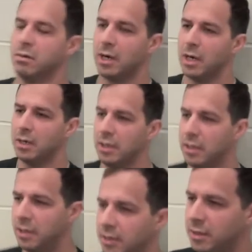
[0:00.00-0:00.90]
Well,
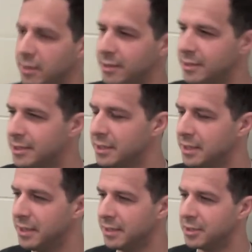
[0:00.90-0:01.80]
let's
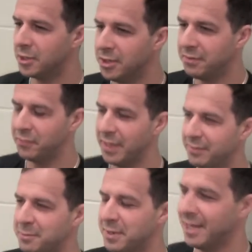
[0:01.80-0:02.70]
see. Current
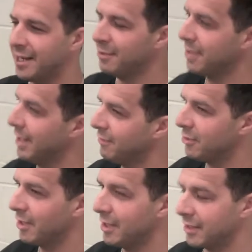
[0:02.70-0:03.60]
favorite band. I don't have a
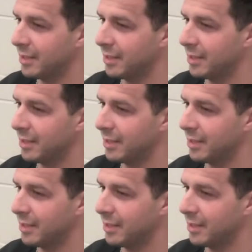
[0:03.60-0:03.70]
lot.